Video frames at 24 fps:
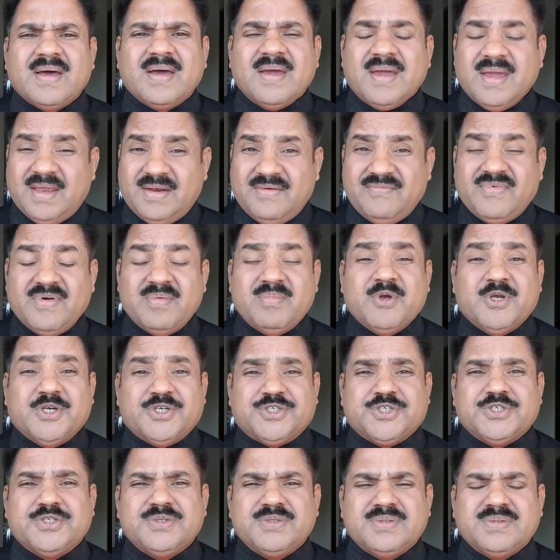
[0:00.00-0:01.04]

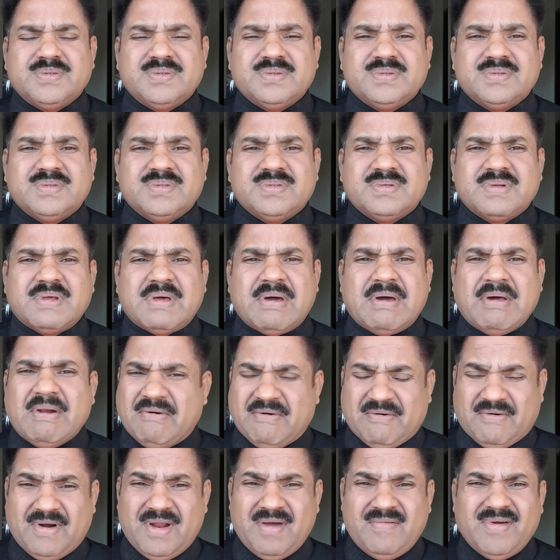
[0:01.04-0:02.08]
information,
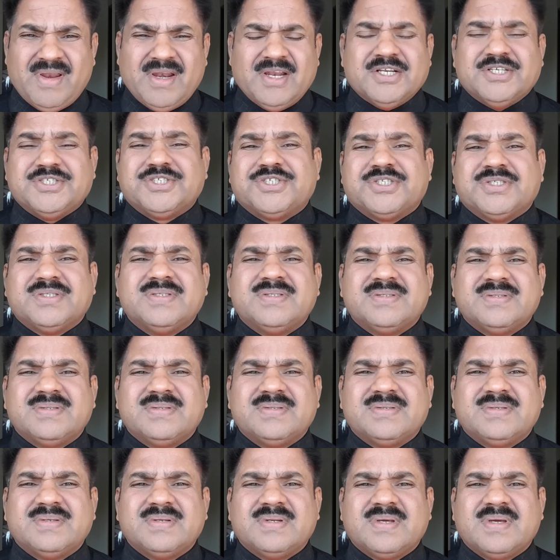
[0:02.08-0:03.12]
revelation
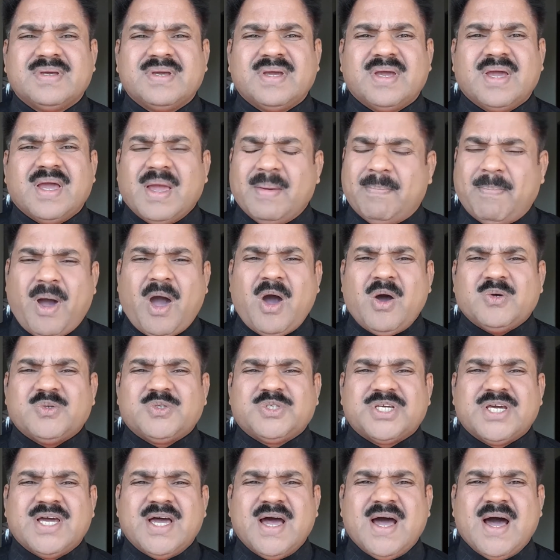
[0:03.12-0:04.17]

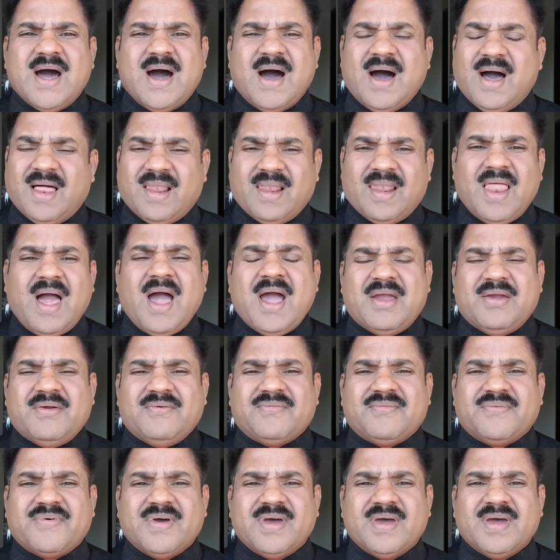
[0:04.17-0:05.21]
about our
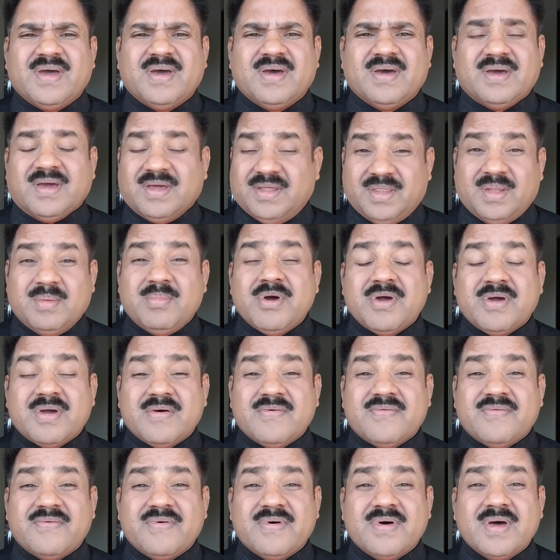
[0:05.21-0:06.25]
life in the book
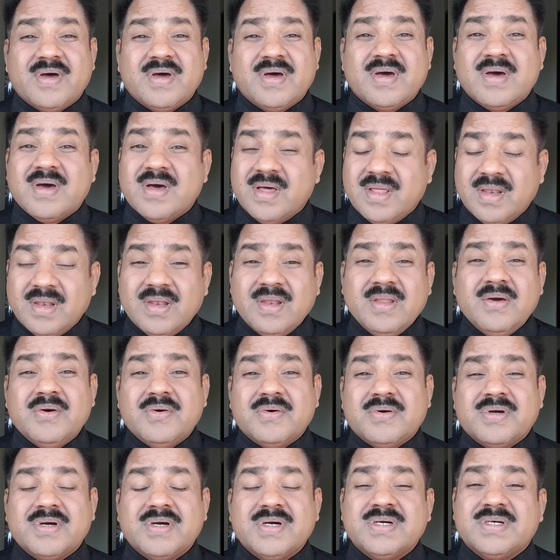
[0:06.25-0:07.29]
of
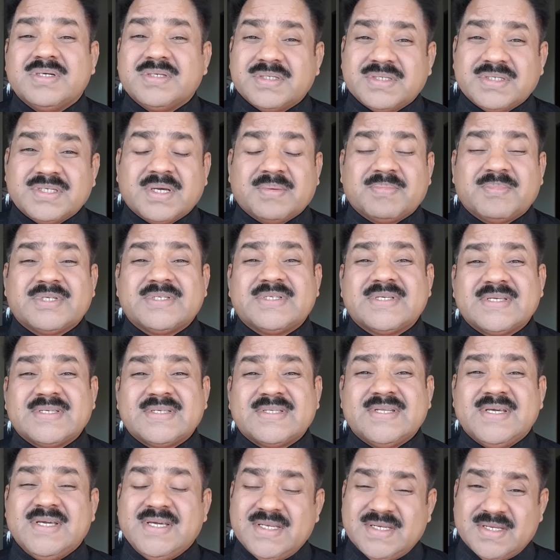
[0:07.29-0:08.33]
Luke, chapter
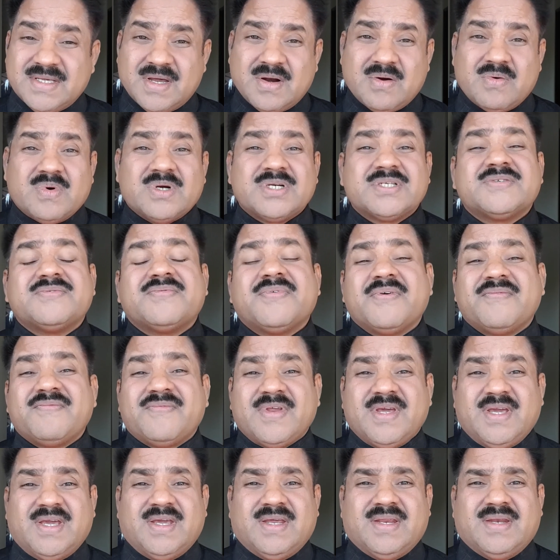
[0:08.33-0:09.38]
16, verse
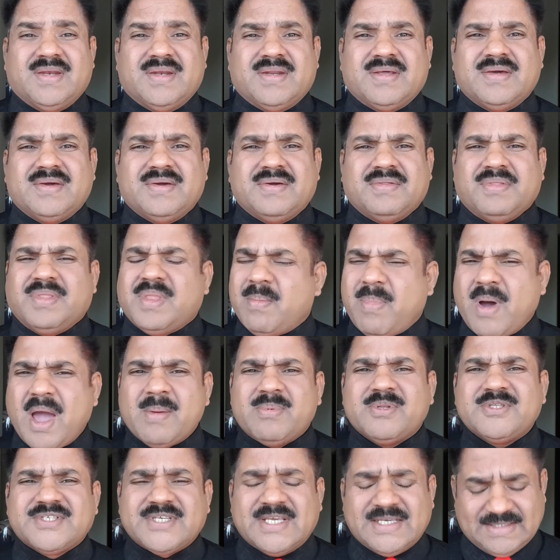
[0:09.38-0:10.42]
15. The
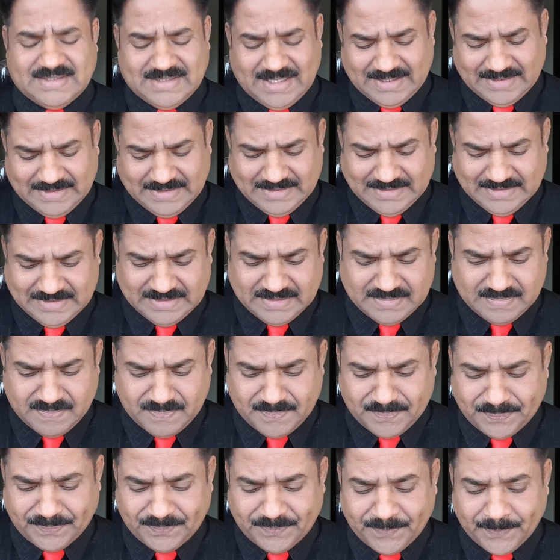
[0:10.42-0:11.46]
Bible says like this
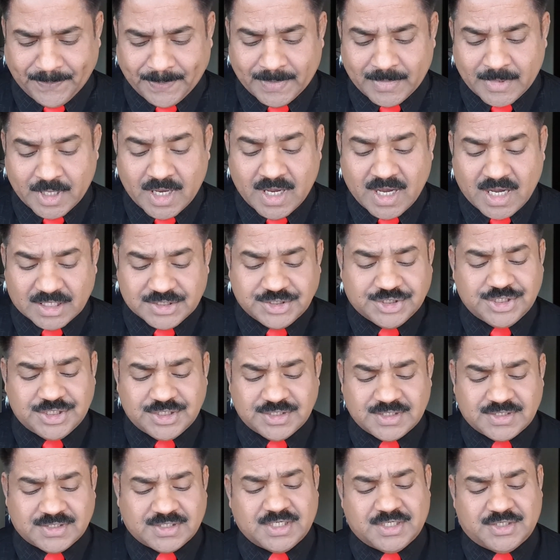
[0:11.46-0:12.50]
And
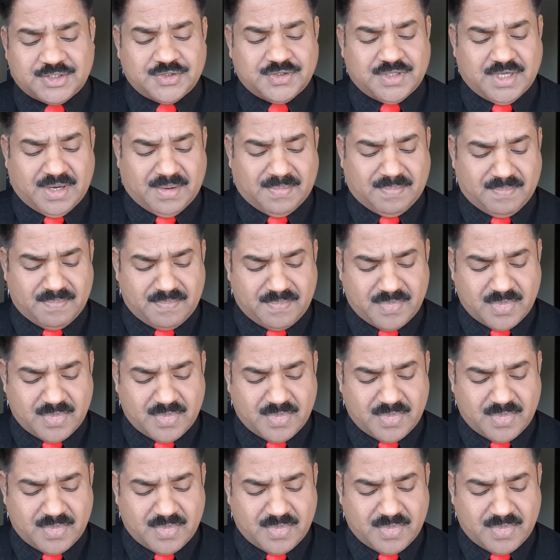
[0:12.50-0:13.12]
Jesus said to them,